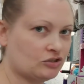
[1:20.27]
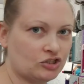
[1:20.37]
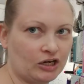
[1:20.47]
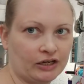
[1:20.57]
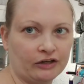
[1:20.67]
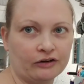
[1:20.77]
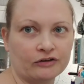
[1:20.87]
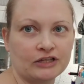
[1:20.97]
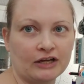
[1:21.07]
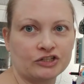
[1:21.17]
checking your
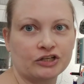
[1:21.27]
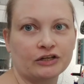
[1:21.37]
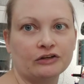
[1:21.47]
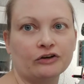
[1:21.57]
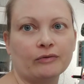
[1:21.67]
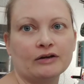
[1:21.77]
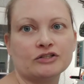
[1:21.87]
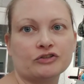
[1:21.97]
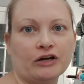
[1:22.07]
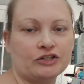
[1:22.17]
attention and your
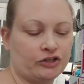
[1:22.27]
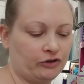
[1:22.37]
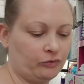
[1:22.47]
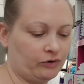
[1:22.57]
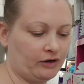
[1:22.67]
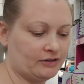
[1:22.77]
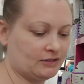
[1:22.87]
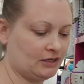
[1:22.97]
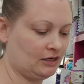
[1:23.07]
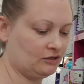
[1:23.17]
registration, whereas
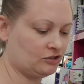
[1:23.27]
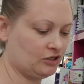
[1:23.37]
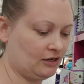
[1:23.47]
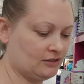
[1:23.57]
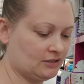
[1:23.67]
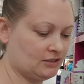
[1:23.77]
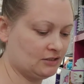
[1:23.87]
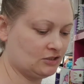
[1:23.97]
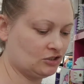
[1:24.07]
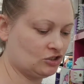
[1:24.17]
the H test
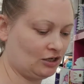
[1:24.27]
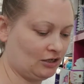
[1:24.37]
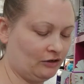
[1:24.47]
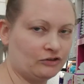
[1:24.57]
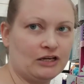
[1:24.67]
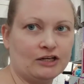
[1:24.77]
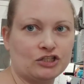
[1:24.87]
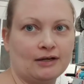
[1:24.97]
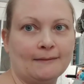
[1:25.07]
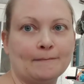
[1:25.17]
is just checking your
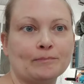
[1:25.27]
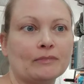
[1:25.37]
attention,